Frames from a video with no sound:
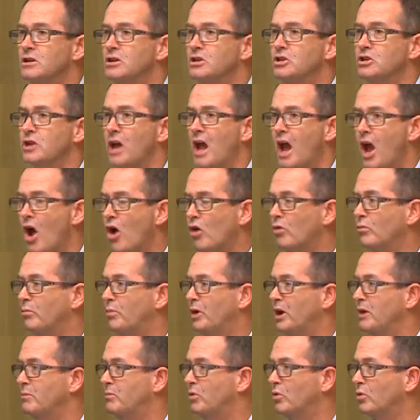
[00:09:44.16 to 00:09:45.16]
to help
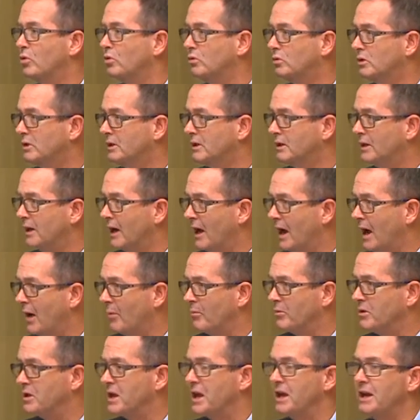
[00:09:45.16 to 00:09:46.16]
people
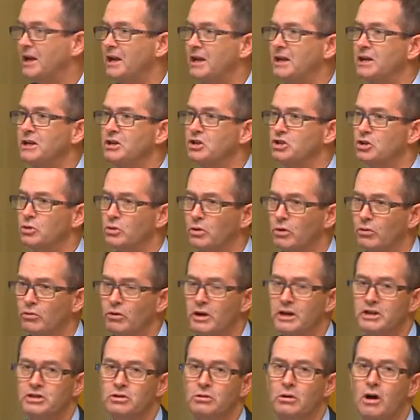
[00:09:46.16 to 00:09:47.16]
get into a
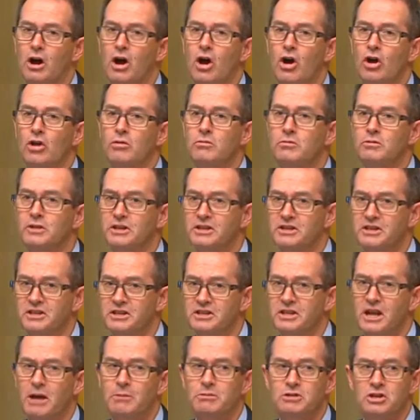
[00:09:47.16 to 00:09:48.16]
rental home that's a
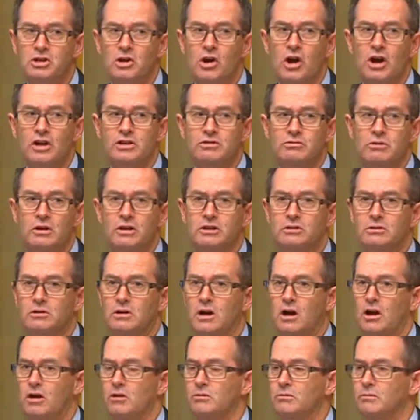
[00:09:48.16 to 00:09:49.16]
subsidised rental
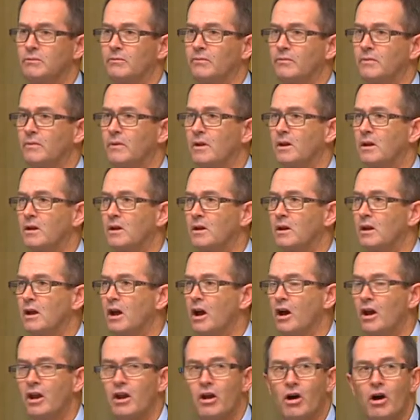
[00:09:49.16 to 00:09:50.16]
home.
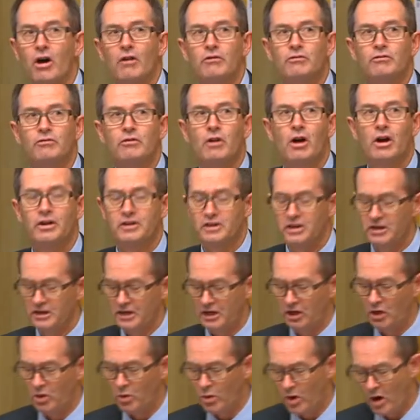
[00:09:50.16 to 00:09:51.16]
And I did an
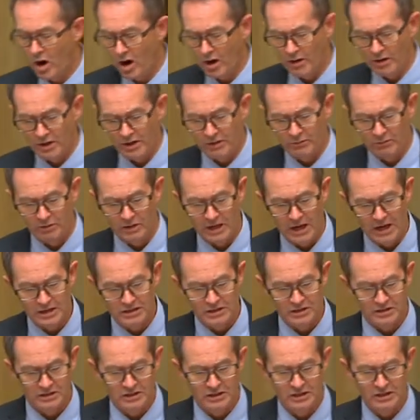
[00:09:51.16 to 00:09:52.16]
inquiry in
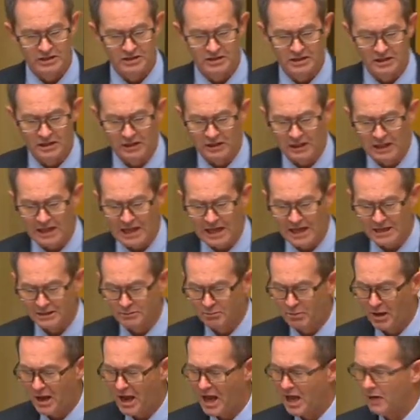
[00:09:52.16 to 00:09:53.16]
relation to this in the
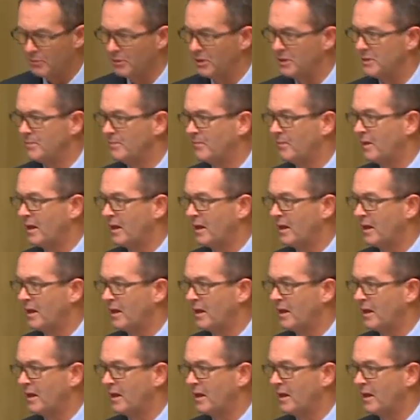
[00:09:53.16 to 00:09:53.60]
last parliament,